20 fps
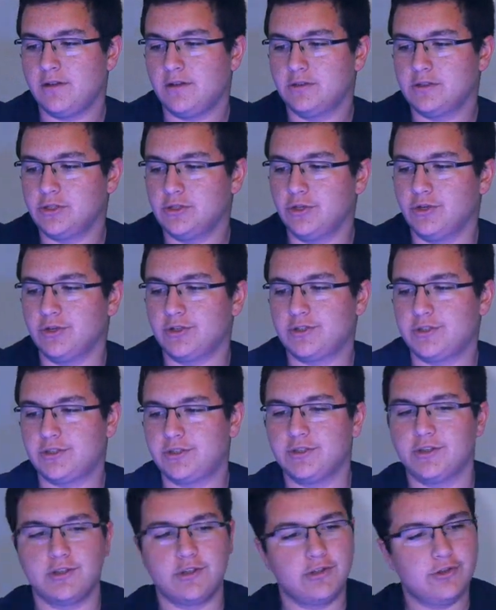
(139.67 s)

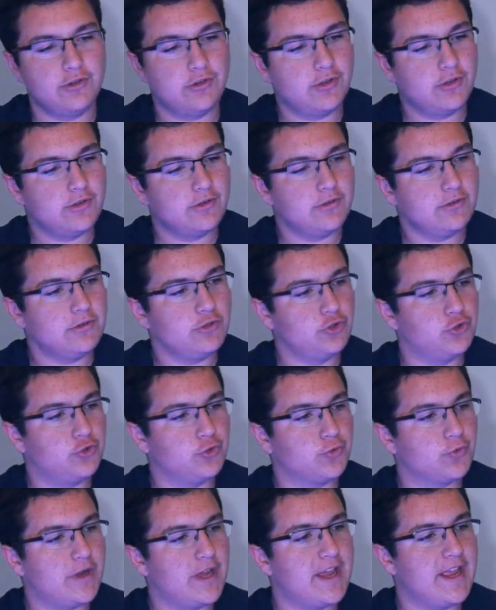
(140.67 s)
looks
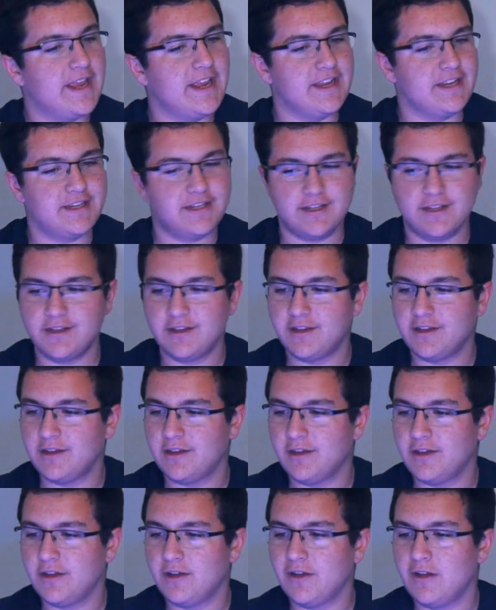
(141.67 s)
great.
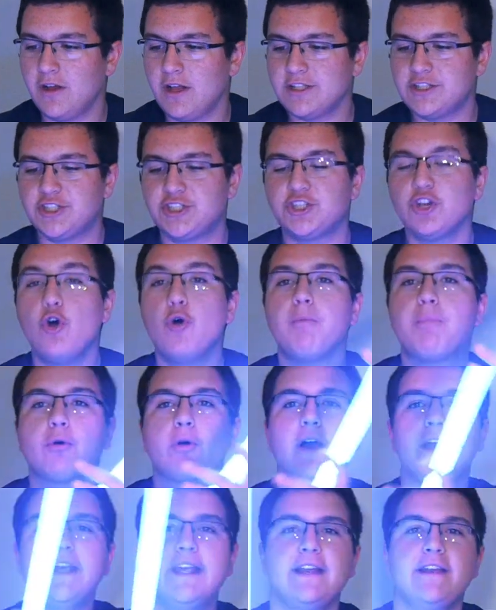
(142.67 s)
It's so
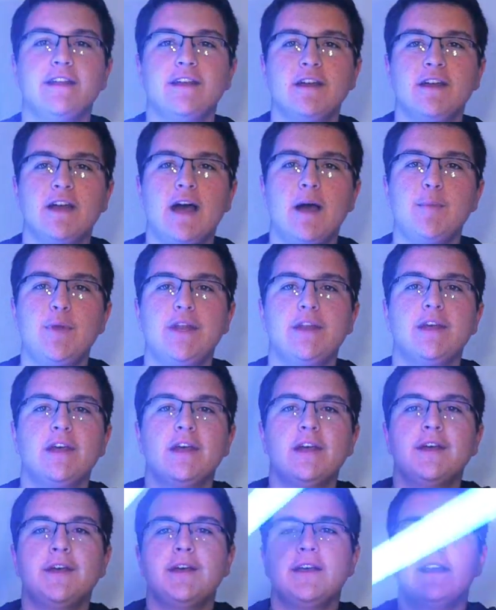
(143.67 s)
bright. I mean,
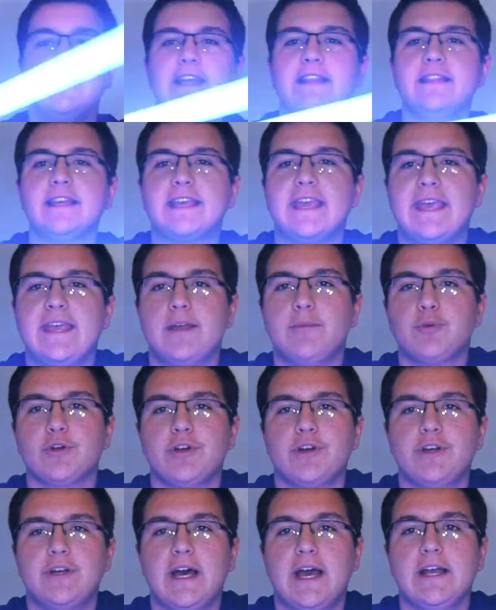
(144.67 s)
in the
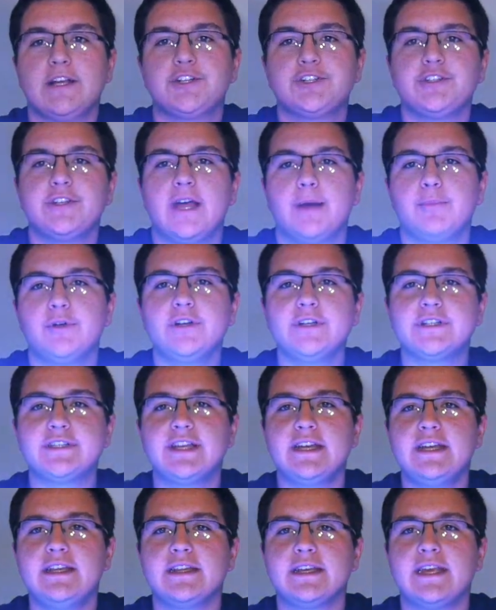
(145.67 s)
camera, actually, I'm gonna
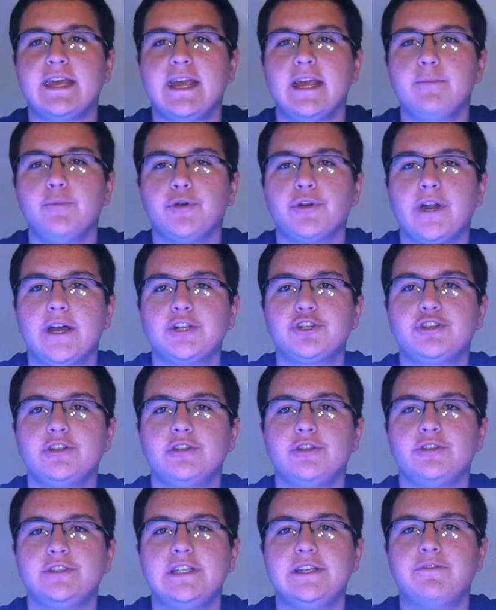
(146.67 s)
say in the camera it actually
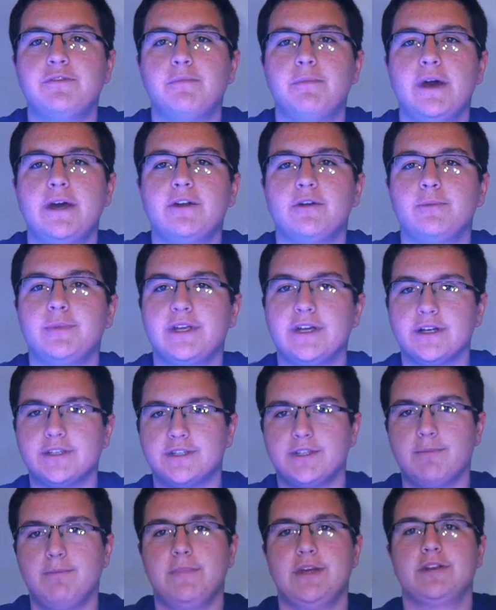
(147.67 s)
looks even better because
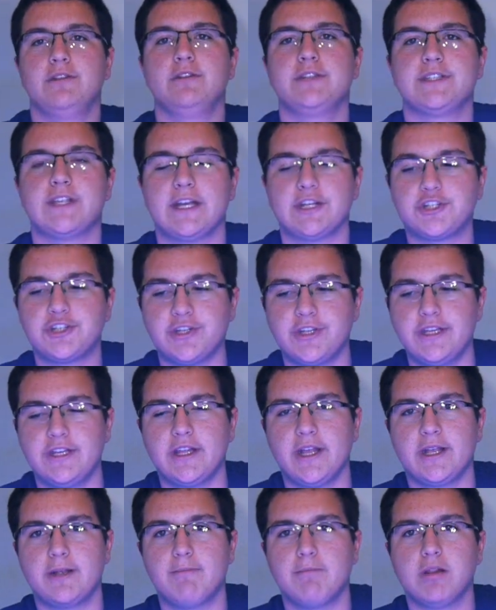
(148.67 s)
the middle is actually
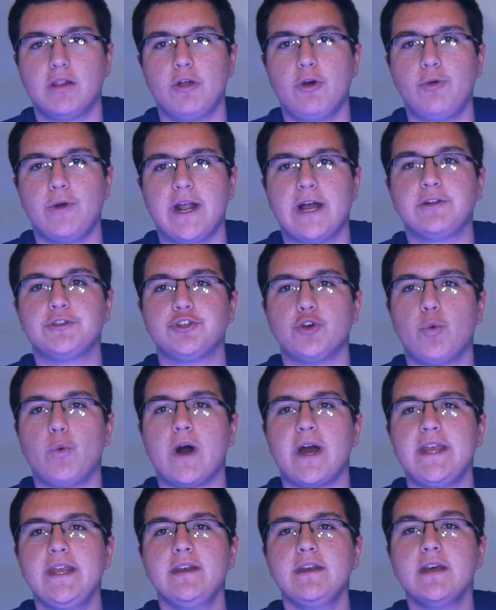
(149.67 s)
like blown out to
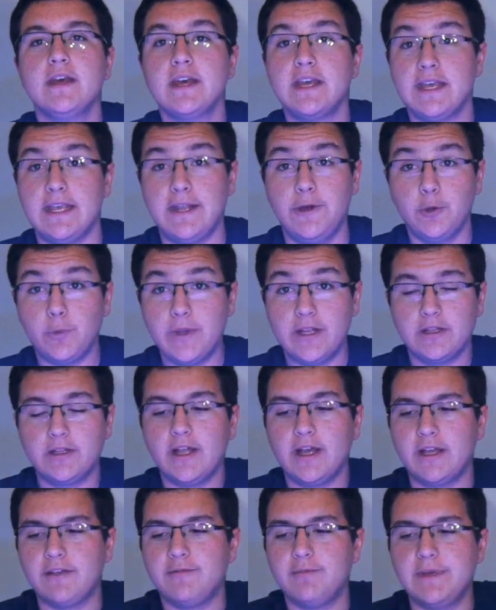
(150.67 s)
white. In real
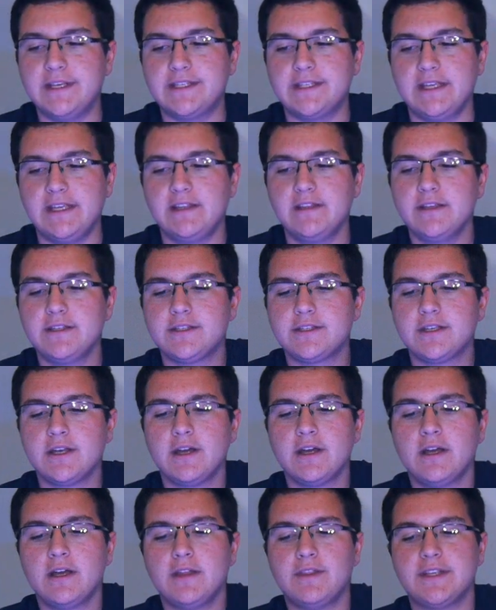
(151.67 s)
life, me seeing this,
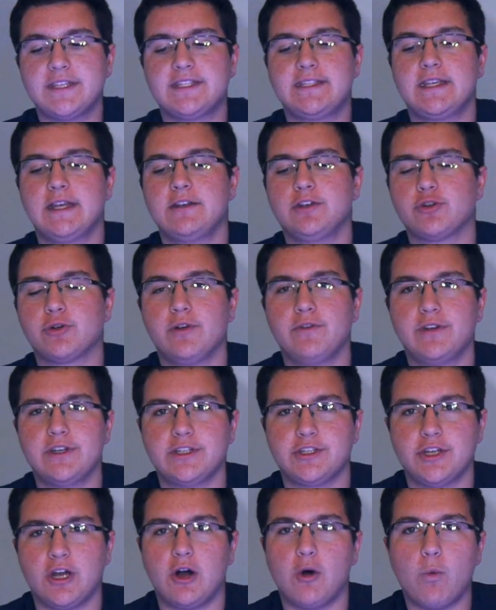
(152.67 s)
the center of it
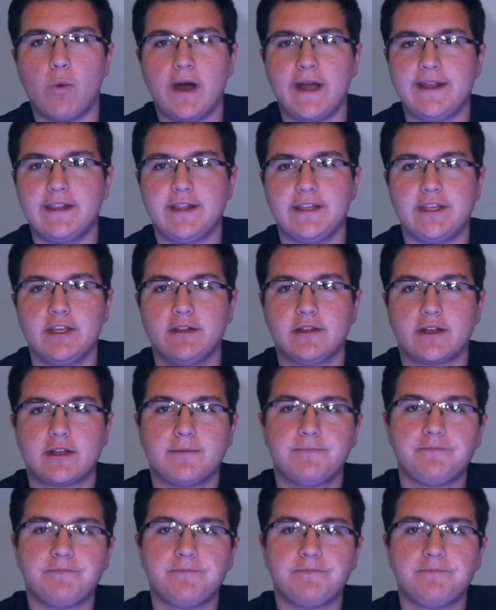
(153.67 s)
is not white like a